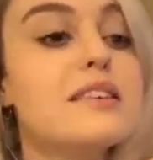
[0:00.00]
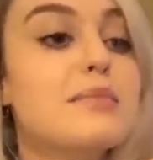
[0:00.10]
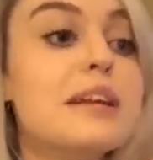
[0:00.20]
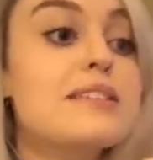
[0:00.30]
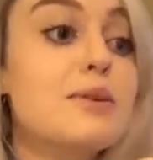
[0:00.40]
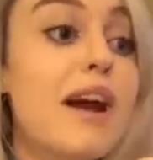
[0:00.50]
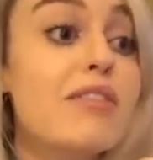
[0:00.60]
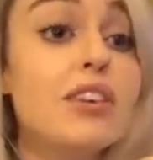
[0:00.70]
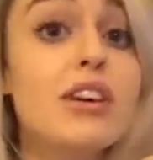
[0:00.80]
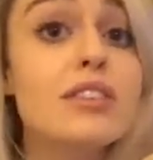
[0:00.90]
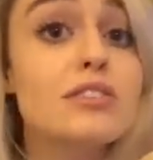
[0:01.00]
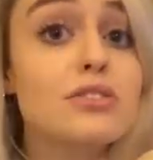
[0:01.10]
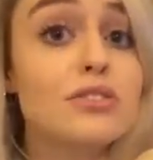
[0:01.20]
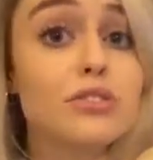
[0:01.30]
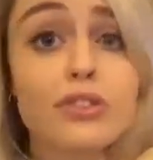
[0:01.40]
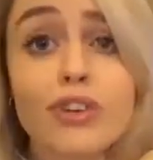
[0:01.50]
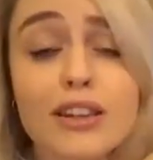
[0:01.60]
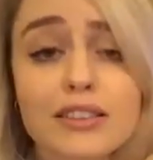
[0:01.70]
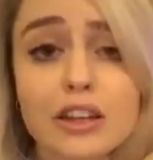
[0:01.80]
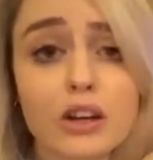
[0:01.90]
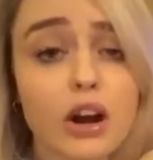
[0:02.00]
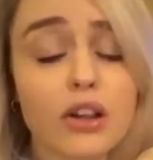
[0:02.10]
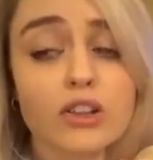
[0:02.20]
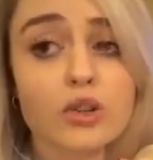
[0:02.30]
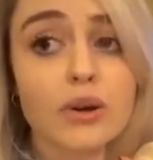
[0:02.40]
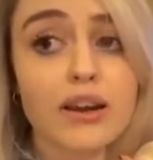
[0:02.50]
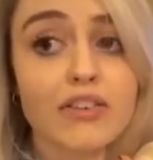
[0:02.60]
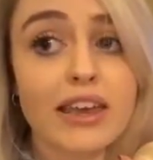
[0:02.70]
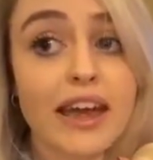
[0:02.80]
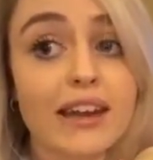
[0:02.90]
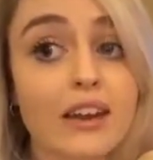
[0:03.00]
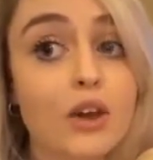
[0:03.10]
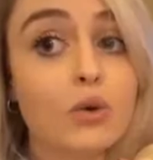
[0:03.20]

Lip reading: it means you haven't gone to university or college or whatever yet,